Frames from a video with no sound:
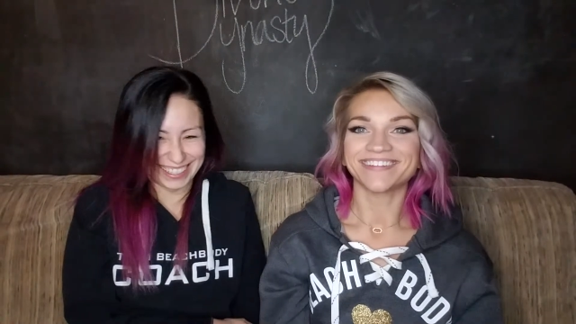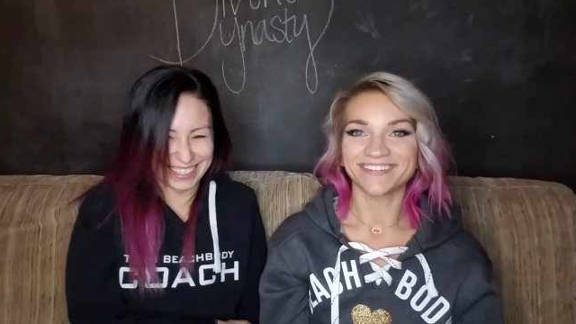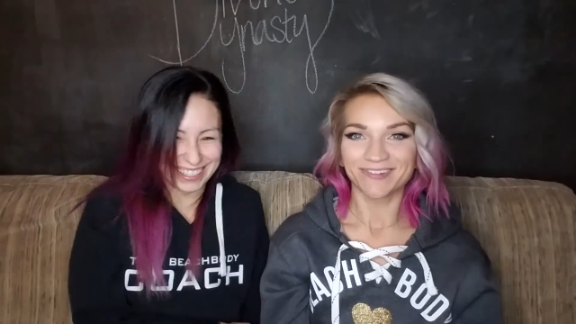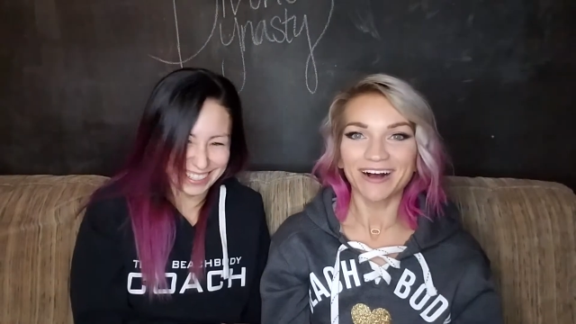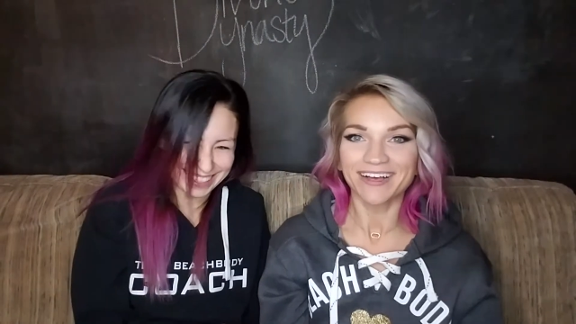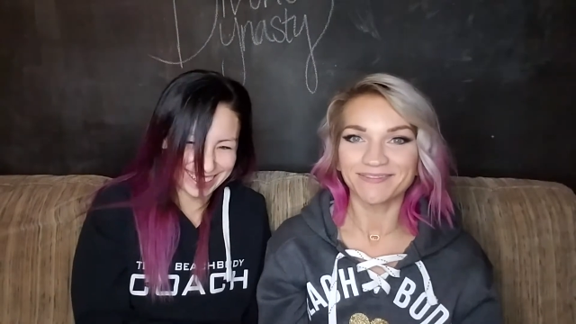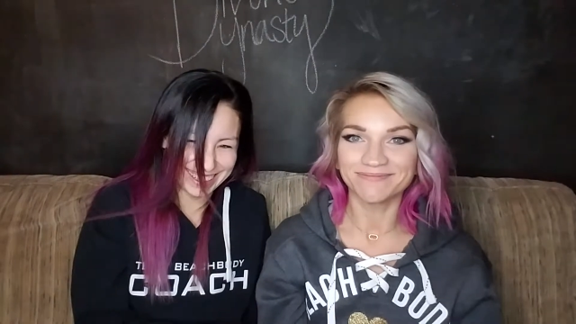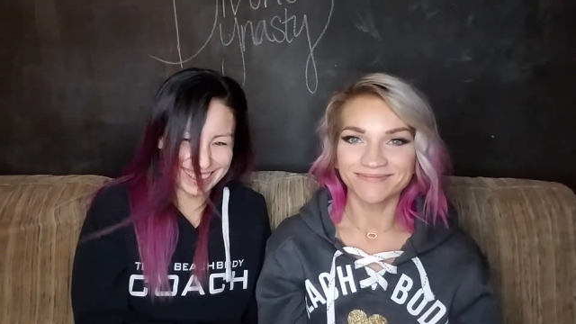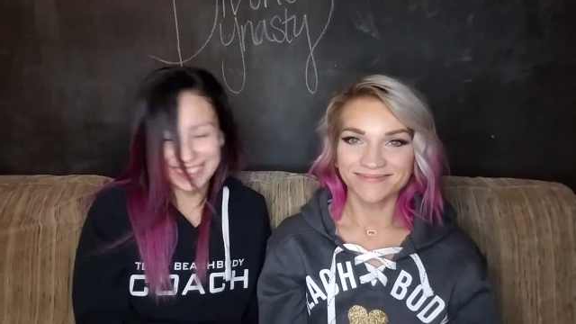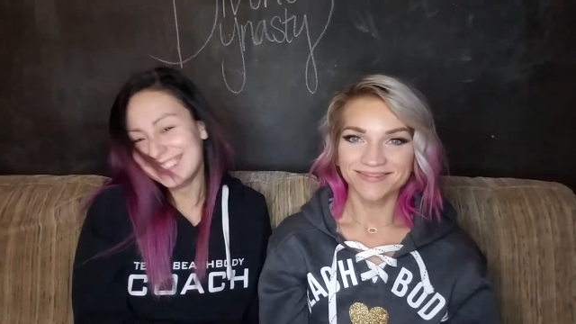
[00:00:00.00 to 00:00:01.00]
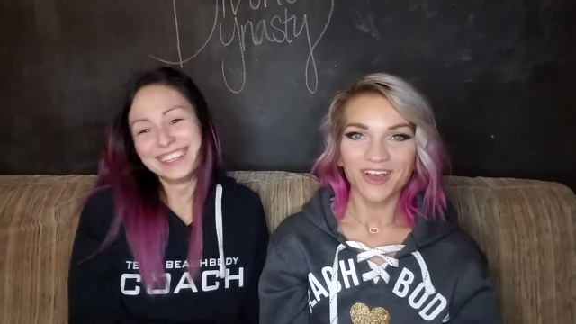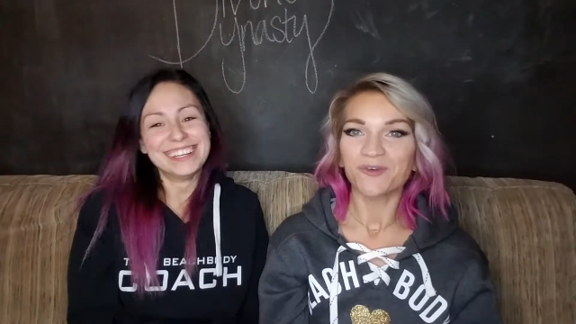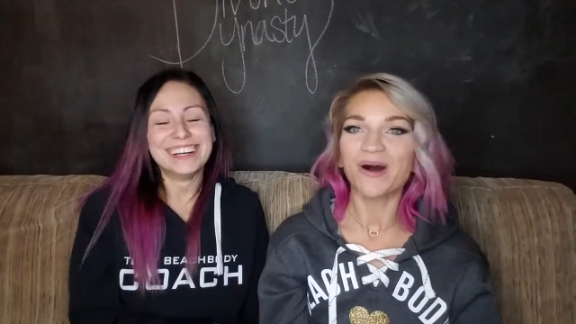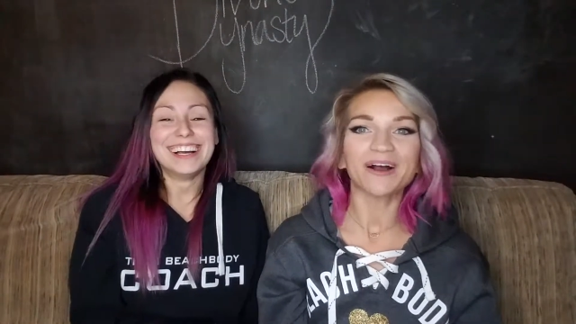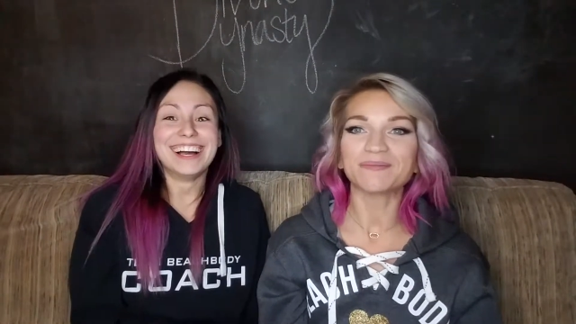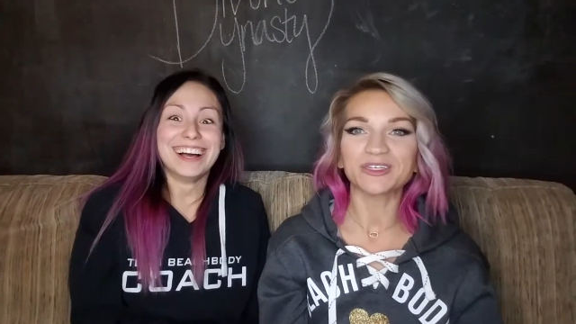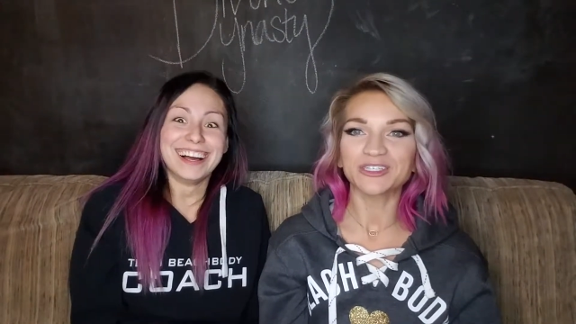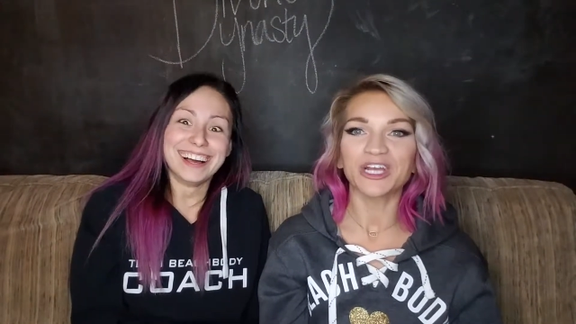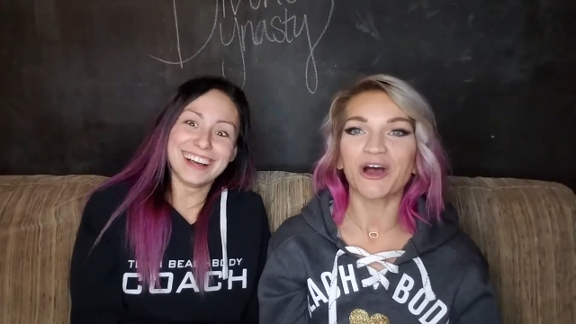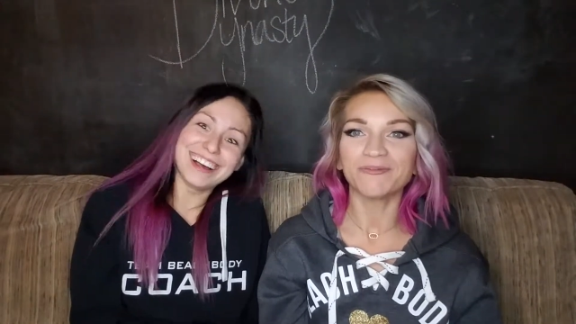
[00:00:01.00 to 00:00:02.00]
Speaker 1: Welcome. Welcome to the
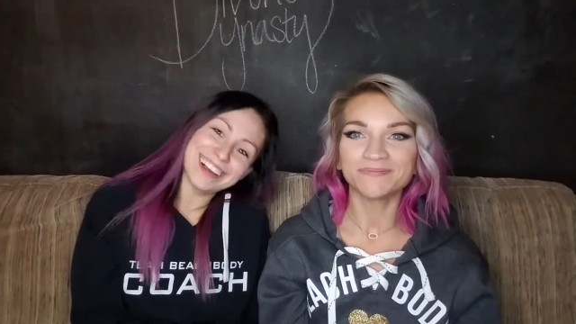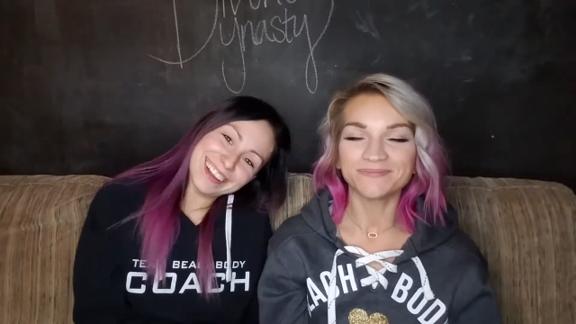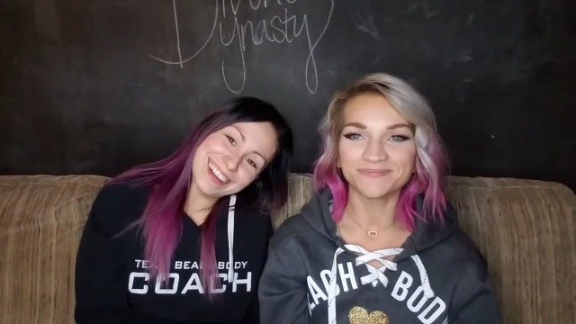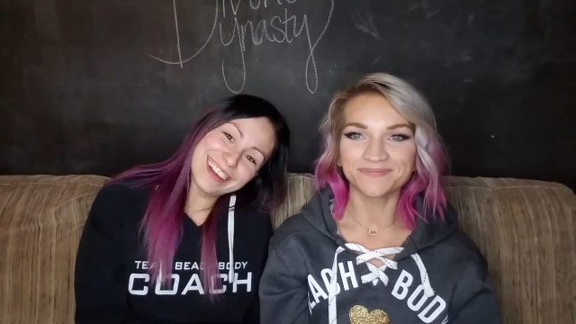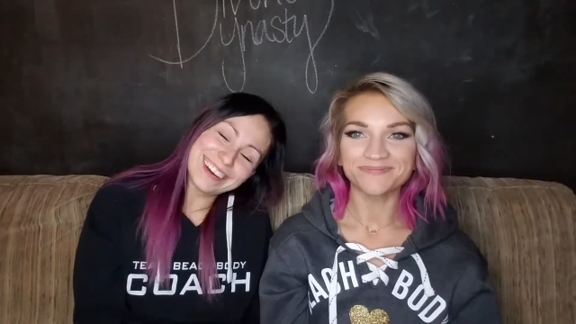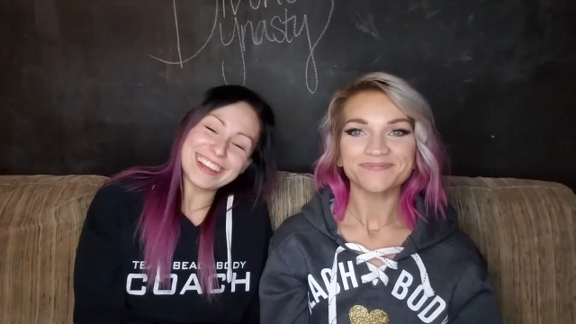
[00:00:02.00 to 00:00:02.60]
show. Oh,